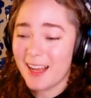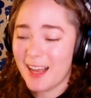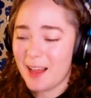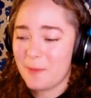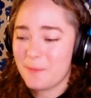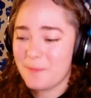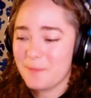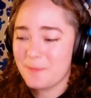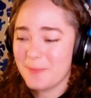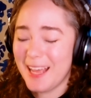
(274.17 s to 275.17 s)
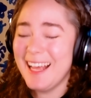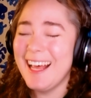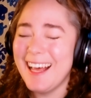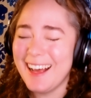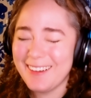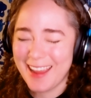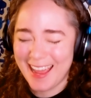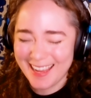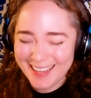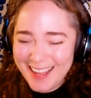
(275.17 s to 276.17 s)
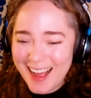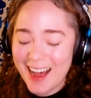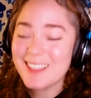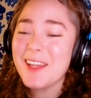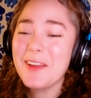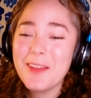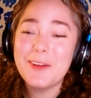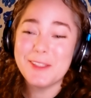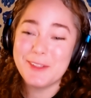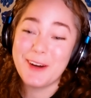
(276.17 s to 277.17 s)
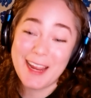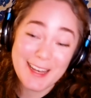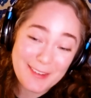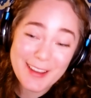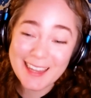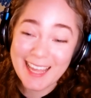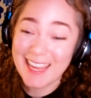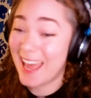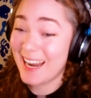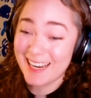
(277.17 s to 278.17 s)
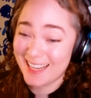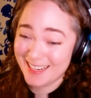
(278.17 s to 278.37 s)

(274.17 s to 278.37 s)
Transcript: um, okay, I'll tell you the whole story and you could like edit